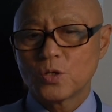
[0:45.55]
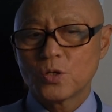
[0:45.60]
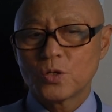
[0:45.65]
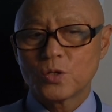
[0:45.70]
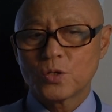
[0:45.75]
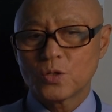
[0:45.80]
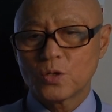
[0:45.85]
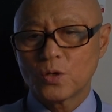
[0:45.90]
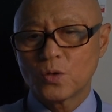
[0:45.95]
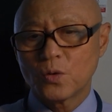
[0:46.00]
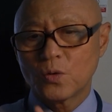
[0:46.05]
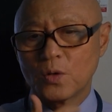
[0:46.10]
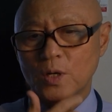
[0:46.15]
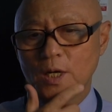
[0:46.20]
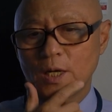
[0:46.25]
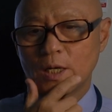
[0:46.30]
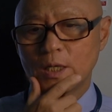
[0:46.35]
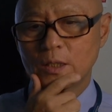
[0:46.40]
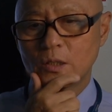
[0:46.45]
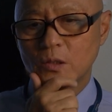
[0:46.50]
So
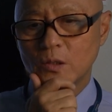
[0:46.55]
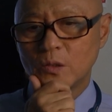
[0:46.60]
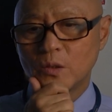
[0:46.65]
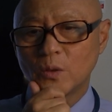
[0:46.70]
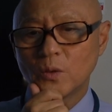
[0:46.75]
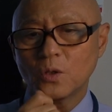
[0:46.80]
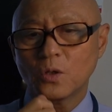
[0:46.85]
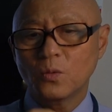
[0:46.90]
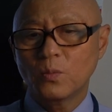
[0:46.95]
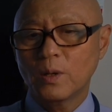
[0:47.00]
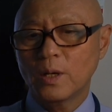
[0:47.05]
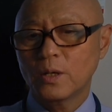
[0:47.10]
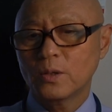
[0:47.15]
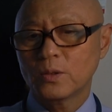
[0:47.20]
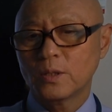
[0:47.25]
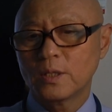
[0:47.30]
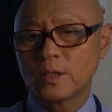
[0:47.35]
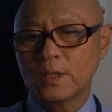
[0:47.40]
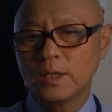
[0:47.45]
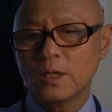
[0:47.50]
uh, to talk
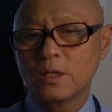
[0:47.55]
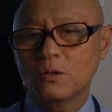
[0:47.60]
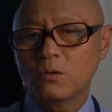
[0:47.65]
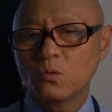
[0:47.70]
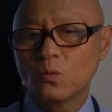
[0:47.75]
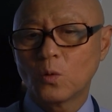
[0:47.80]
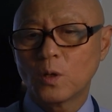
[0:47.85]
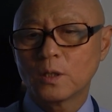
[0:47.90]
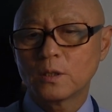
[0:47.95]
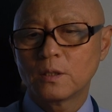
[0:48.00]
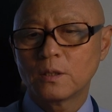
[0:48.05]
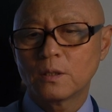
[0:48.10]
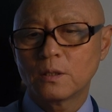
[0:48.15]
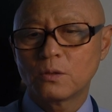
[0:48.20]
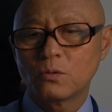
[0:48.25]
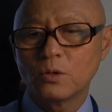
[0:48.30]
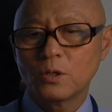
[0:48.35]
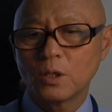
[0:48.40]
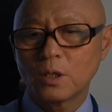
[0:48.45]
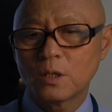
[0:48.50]
about the in-water
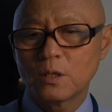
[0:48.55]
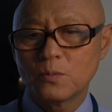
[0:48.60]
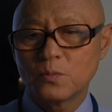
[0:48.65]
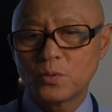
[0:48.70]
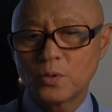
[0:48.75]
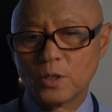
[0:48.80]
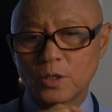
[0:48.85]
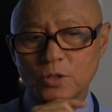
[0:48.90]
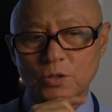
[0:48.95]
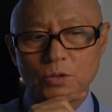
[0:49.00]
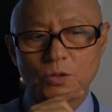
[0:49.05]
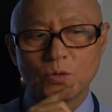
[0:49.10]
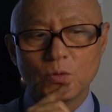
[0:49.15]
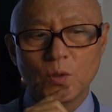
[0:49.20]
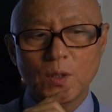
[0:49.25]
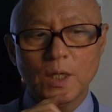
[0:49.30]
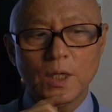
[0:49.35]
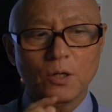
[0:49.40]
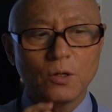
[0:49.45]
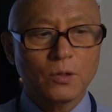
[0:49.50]
recompression,
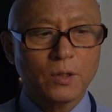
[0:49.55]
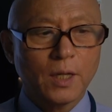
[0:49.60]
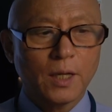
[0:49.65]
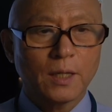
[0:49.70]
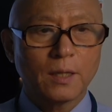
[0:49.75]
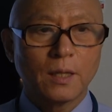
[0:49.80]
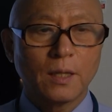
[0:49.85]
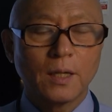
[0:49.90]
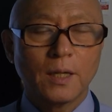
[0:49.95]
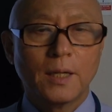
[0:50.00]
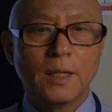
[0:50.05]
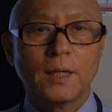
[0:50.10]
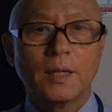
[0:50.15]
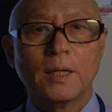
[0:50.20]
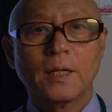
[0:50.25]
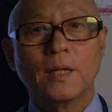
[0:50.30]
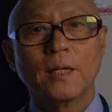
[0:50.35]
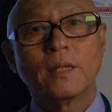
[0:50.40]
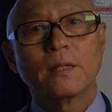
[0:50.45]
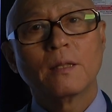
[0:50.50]
we look at
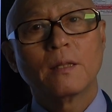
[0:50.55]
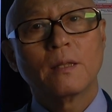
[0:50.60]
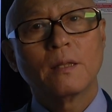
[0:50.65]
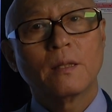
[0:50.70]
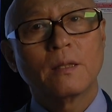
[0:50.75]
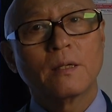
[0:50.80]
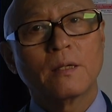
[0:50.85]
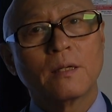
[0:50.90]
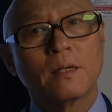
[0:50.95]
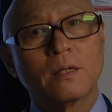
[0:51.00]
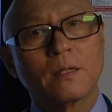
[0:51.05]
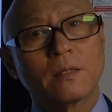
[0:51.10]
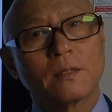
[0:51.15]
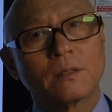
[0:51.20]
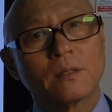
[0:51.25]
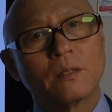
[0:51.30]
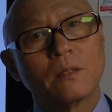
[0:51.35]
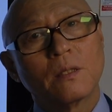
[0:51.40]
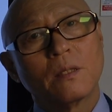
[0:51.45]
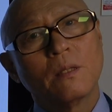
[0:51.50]

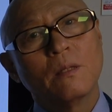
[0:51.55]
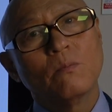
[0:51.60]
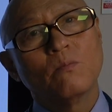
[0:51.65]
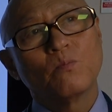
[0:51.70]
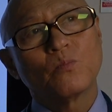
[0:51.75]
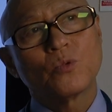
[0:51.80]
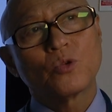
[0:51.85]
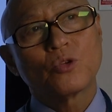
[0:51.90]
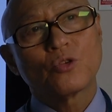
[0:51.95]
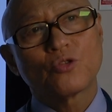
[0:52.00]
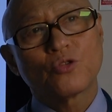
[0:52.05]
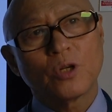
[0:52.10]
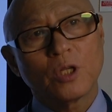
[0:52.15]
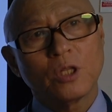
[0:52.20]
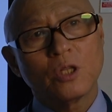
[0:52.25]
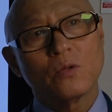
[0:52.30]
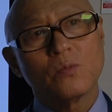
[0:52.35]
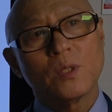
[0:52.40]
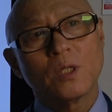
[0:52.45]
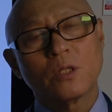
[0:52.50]
the
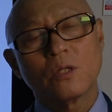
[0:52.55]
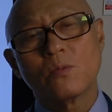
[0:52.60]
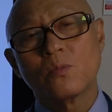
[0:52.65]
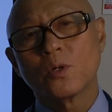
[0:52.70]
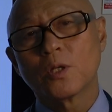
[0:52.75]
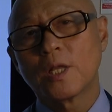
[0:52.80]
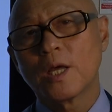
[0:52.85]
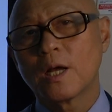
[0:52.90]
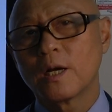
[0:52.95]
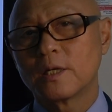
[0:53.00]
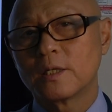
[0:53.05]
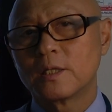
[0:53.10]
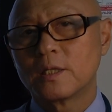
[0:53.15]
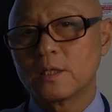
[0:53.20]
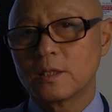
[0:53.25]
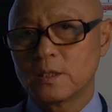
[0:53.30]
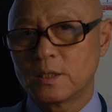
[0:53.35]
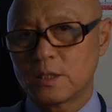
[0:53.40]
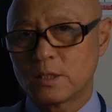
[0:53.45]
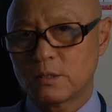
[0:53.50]
treatment
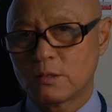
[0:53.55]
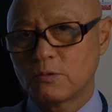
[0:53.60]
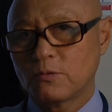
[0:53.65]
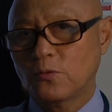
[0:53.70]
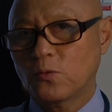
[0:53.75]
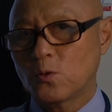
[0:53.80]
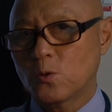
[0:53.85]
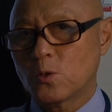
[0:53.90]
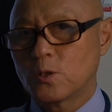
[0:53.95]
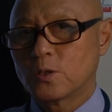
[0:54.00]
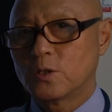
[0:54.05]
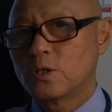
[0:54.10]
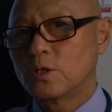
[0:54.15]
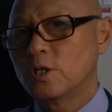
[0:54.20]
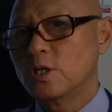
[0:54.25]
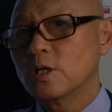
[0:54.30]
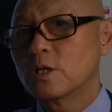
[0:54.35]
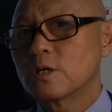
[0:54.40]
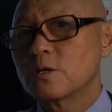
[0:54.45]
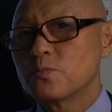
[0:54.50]
modalities for
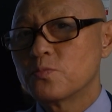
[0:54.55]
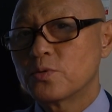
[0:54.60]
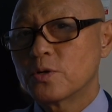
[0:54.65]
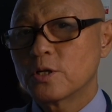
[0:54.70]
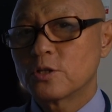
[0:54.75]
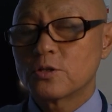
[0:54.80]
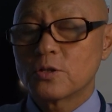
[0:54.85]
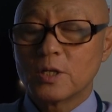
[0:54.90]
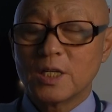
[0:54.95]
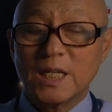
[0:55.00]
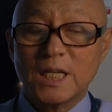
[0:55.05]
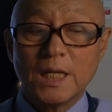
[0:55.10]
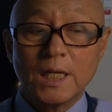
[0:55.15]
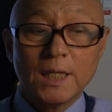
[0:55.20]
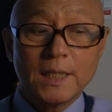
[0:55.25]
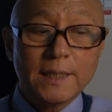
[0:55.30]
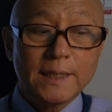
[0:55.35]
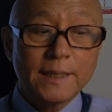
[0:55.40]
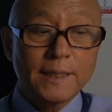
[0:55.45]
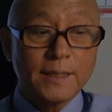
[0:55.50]
decompression
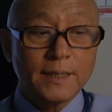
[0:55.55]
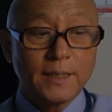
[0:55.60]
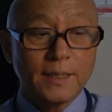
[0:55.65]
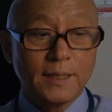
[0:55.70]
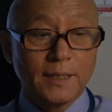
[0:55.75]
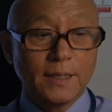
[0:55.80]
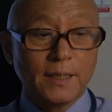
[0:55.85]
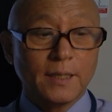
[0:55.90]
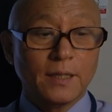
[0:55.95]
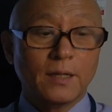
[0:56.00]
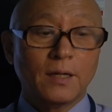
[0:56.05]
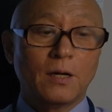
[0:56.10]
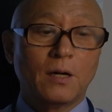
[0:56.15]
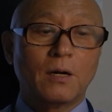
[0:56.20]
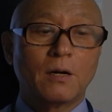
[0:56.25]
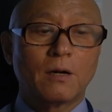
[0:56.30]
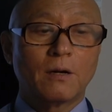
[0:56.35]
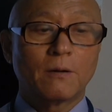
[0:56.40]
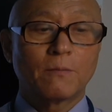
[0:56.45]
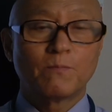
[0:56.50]
illness
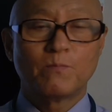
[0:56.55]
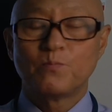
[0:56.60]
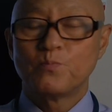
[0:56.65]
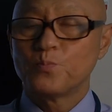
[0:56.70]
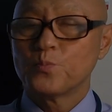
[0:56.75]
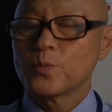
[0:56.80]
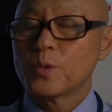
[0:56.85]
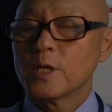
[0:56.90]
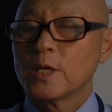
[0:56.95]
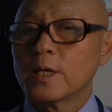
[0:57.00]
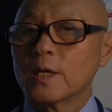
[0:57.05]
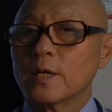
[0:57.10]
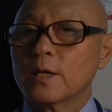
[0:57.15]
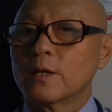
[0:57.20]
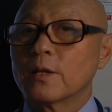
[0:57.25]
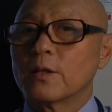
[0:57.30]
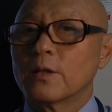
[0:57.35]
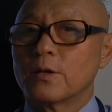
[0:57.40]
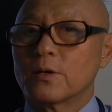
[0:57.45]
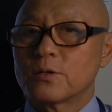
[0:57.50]
are
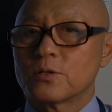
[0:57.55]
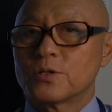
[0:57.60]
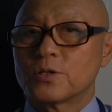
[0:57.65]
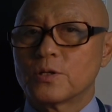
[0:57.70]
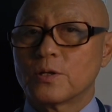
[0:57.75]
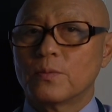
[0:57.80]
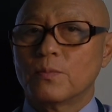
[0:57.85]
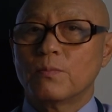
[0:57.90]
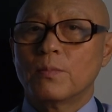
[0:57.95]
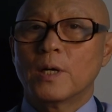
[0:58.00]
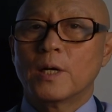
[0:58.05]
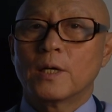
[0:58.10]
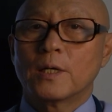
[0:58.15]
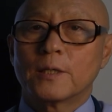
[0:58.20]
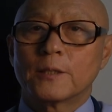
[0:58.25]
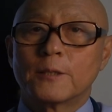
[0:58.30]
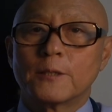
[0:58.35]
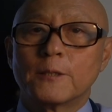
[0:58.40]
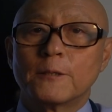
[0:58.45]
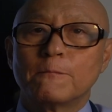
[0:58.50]
there's some
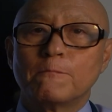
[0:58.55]
uh,